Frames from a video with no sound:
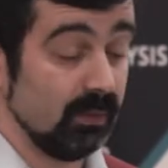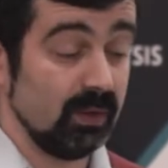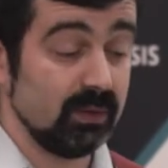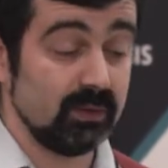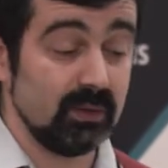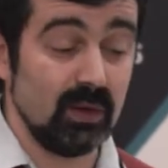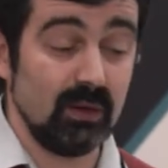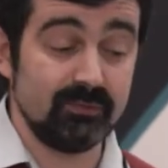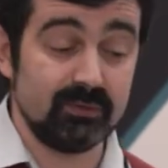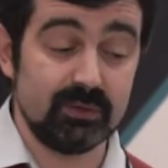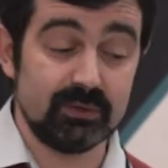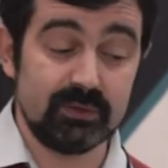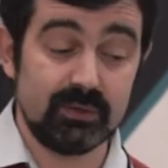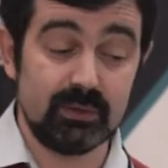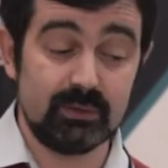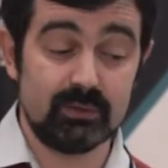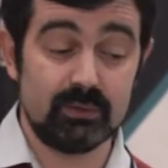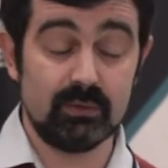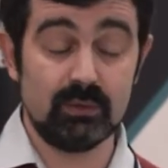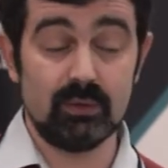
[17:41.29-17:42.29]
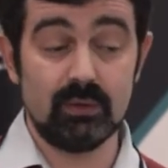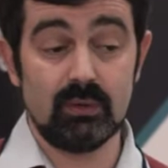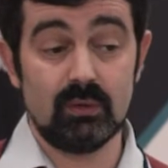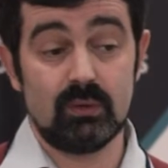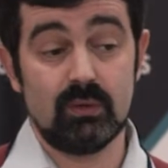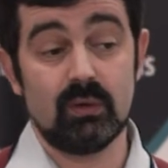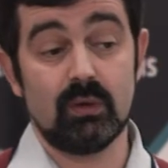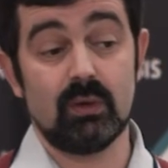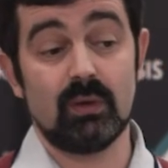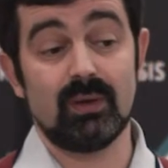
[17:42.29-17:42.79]
and after that,
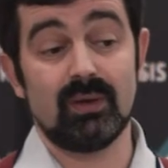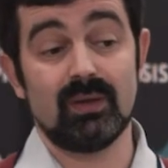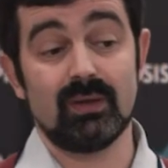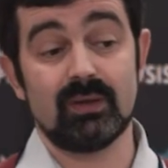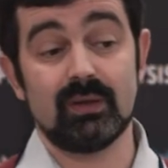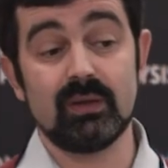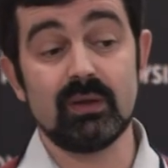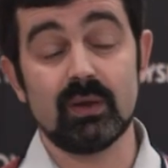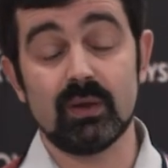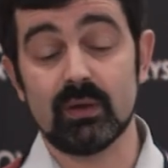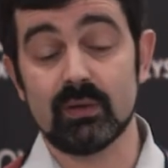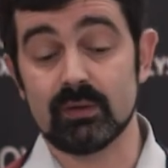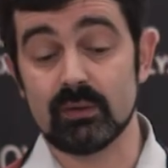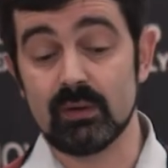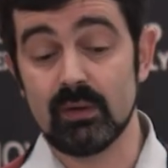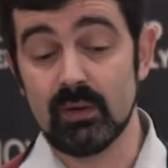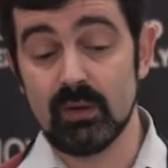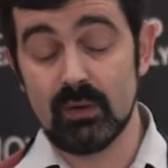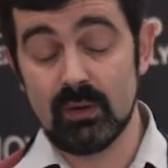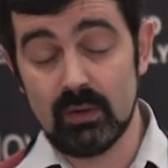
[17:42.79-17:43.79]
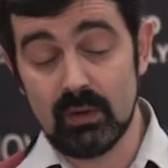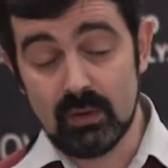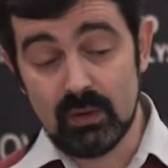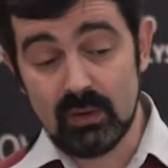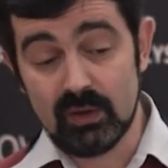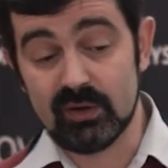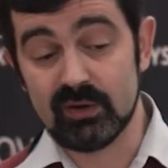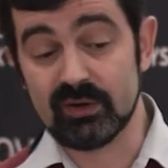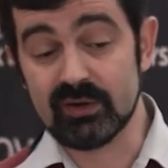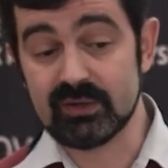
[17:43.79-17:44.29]
he can
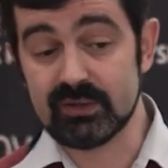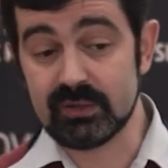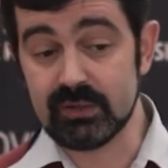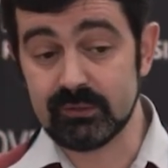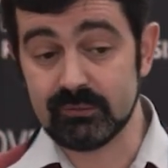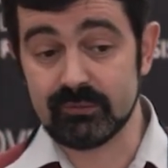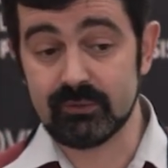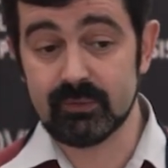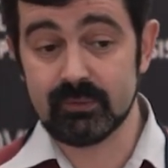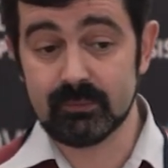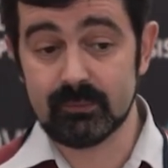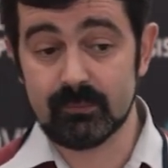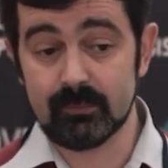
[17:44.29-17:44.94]
receive